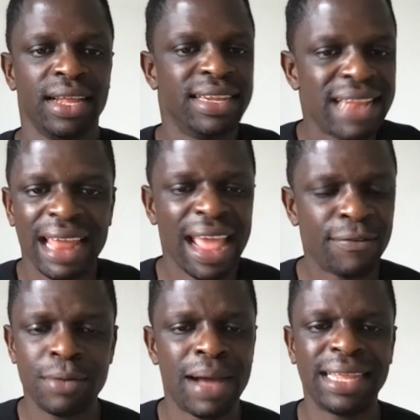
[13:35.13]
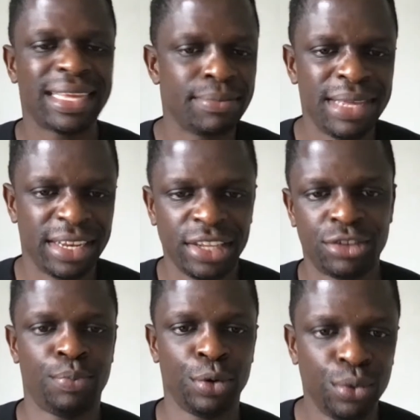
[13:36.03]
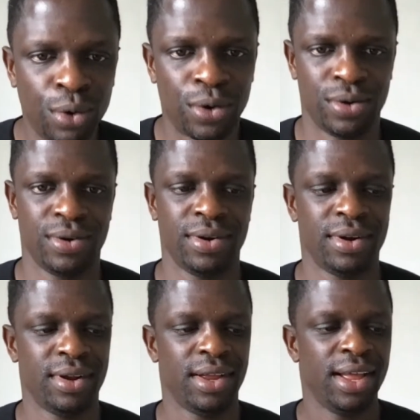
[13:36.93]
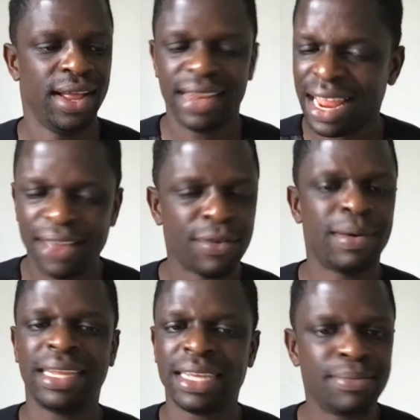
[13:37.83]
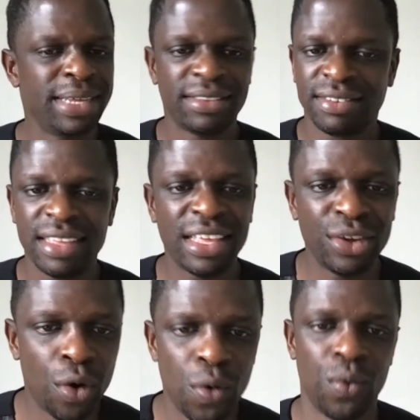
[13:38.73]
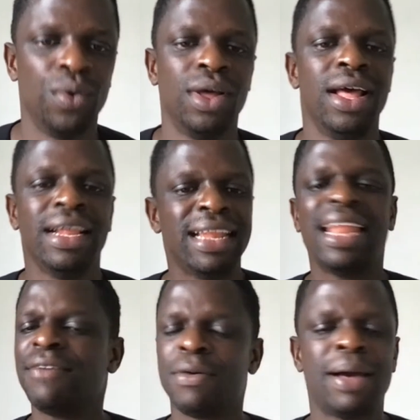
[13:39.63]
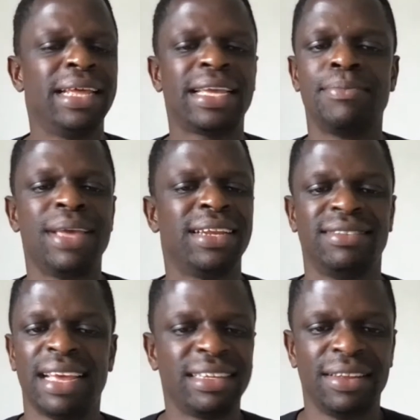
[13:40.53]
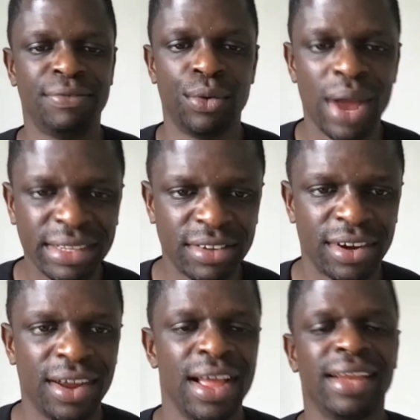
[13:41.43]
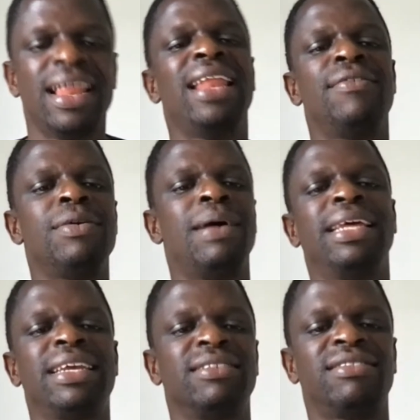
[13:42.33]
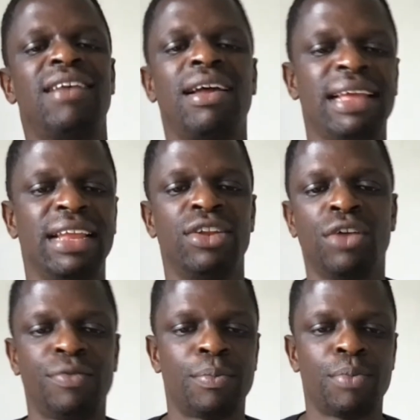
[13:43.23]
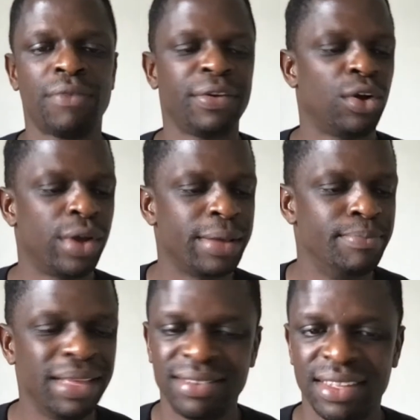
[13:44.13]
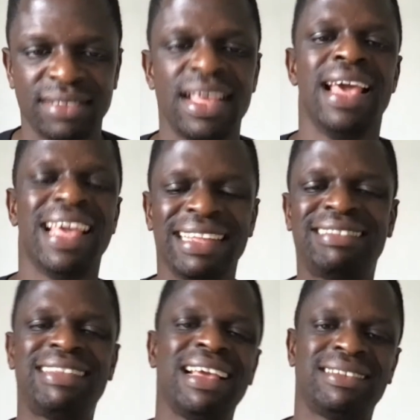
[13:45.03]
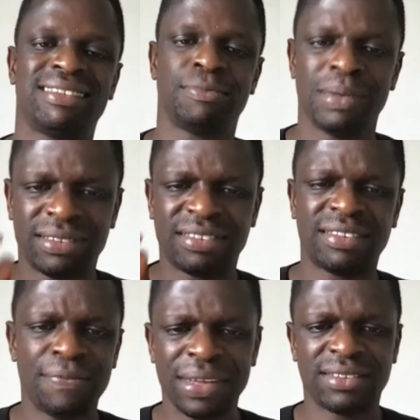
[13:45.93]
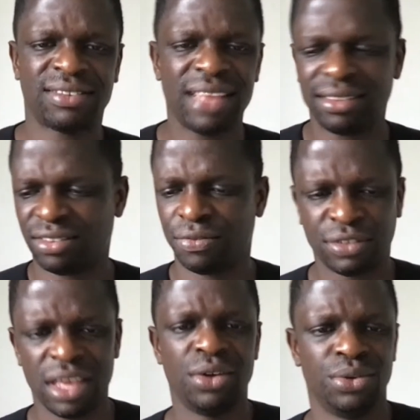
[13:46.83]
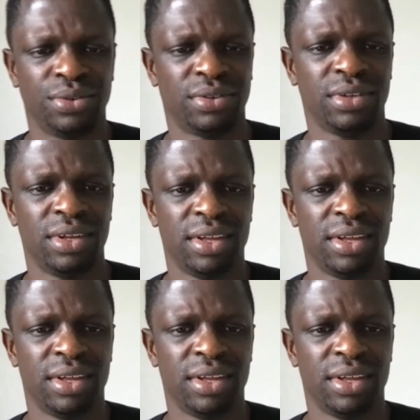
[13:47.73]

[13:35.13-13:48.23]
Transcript: Not everybody can be an entrepreneur. Not everybody can be a CEO. Not everybody can be an executive director. Not everybody can start a non-for-profit or a business. It takes specific sets of skills